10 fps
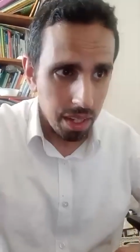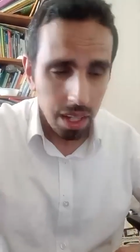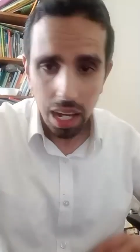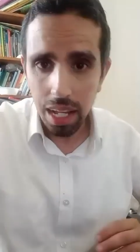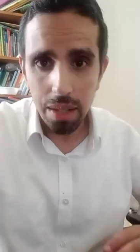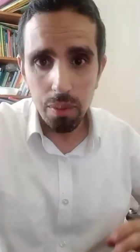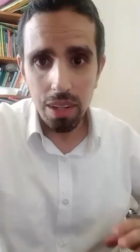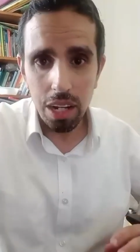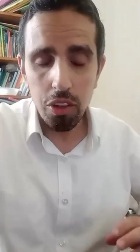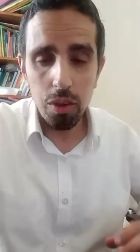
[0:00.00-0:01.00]
And it was
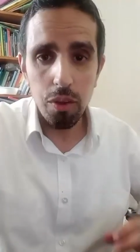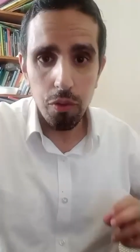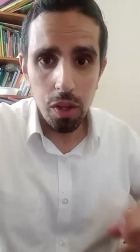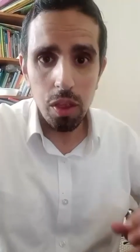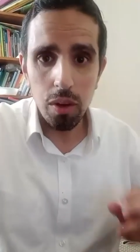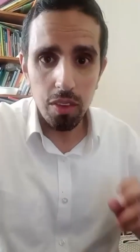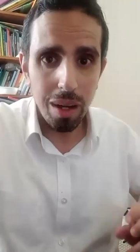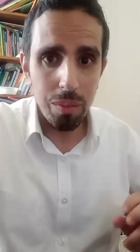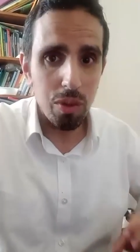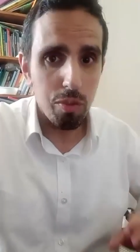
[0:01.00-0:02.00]
actually on the 5th of
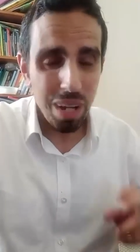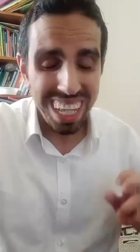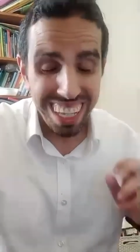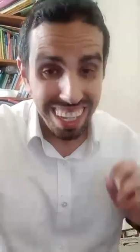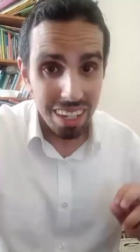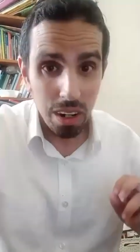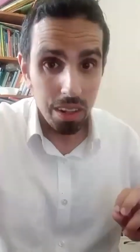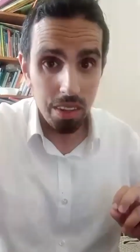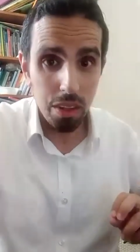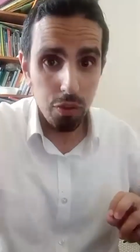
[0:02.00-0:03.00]
Tammuz, back in the year
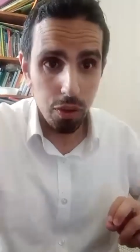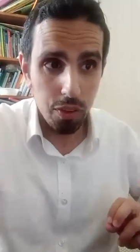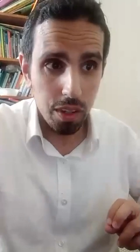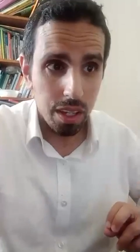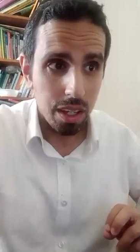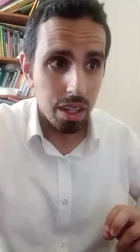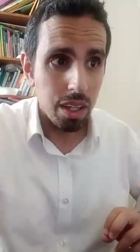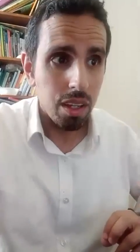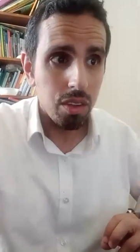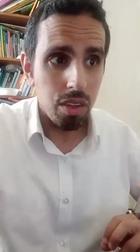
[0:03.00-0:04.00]
1950,
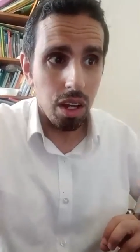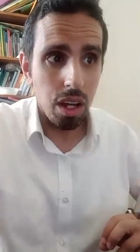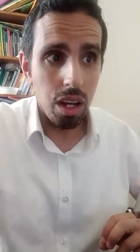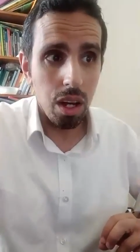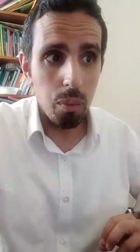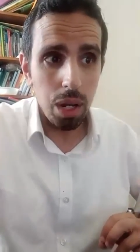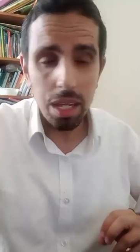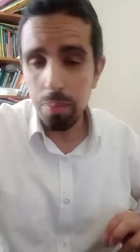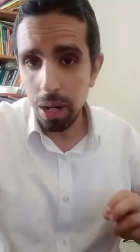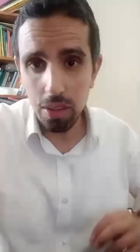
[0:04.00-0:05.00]
so, uh, where
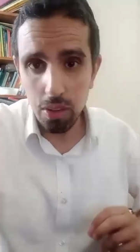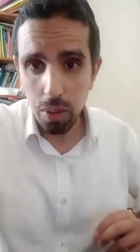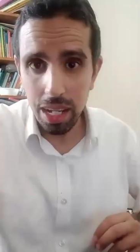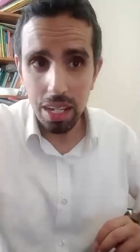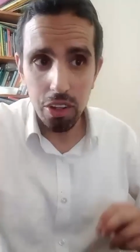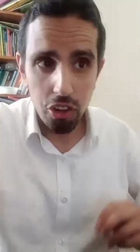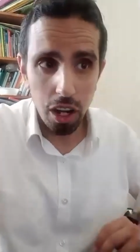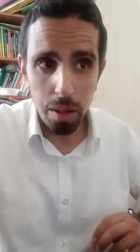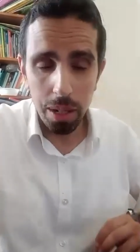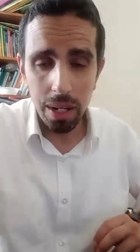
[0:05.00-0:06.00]
he passed away in
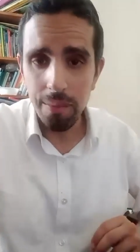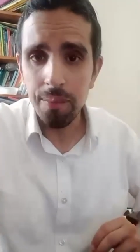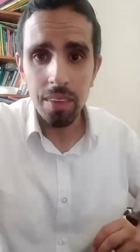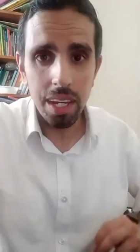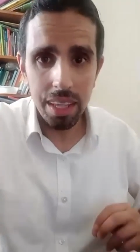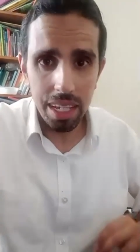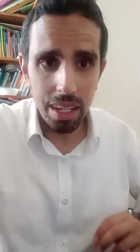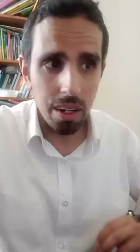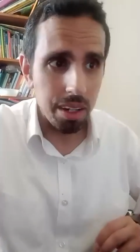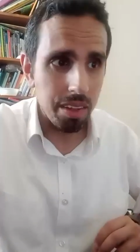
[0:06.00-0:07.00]
Jerba in the year
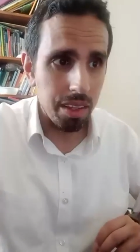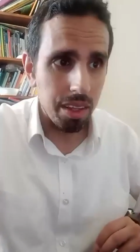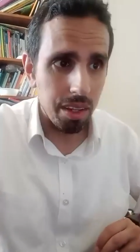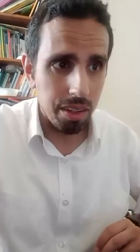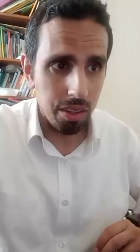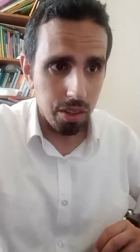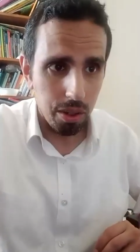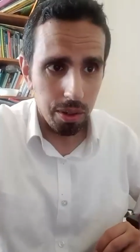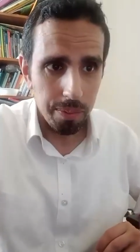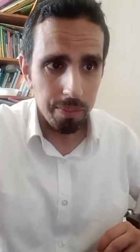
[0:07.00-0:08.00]

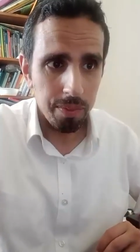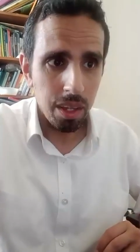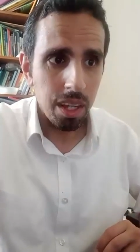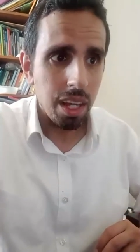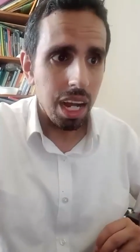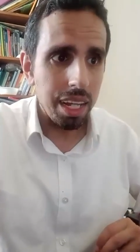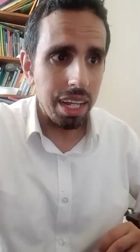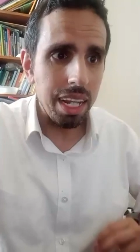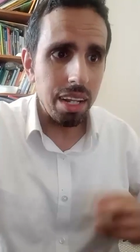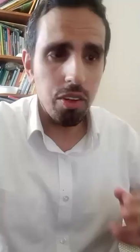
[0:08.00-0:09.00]
1932. And
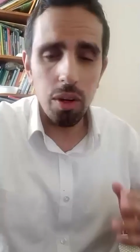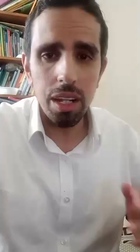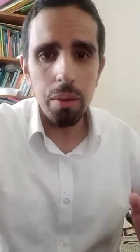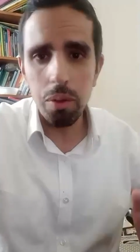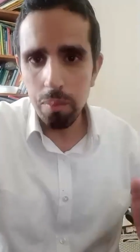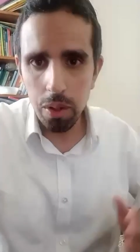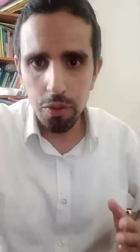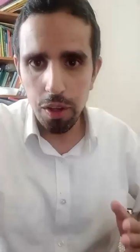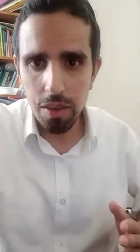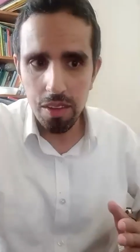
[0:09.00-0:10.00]
then later on, they would move
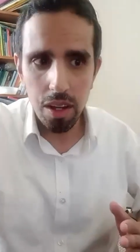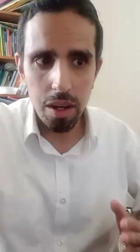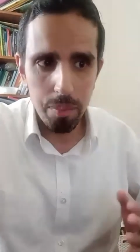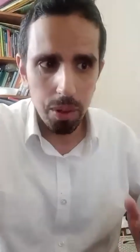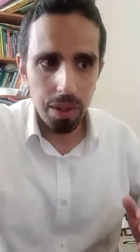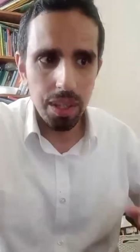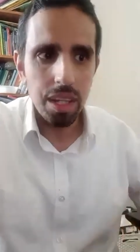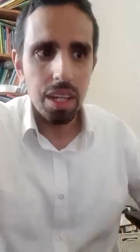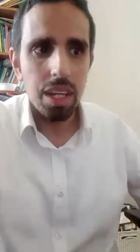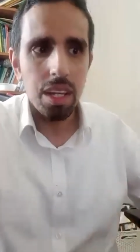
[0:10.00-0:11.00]
his uh, body
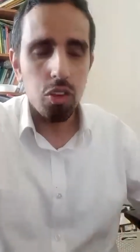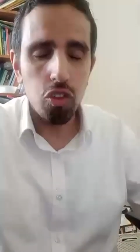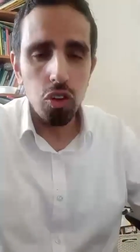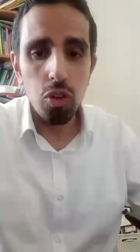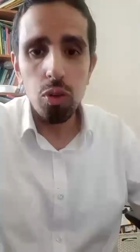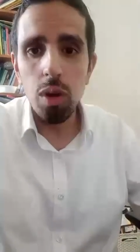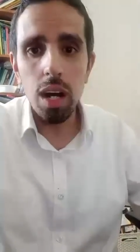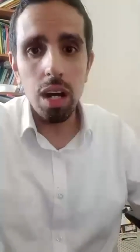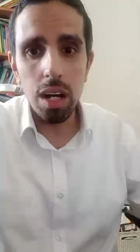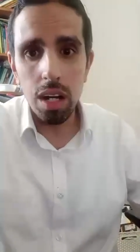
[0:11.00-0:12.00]
to
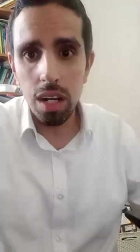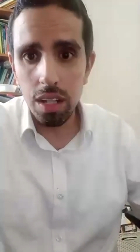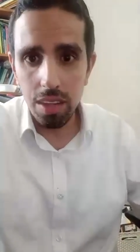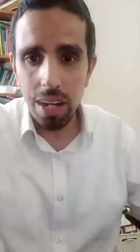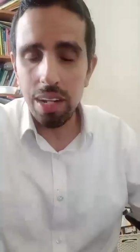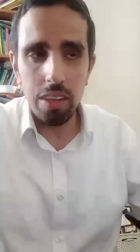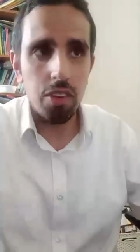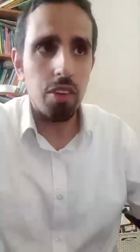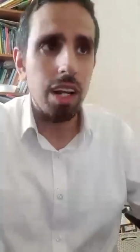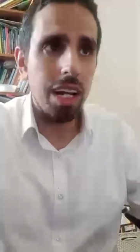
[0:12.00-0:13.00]
uh, to Eretz
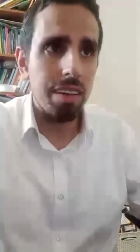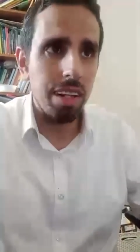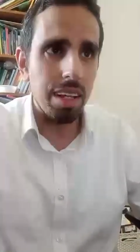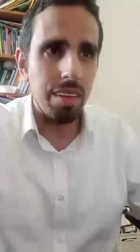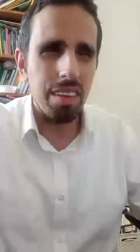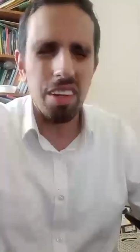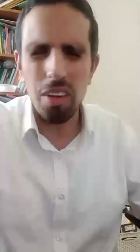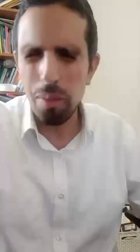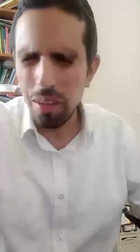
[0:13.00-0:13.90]
Israel at a later stage. I believe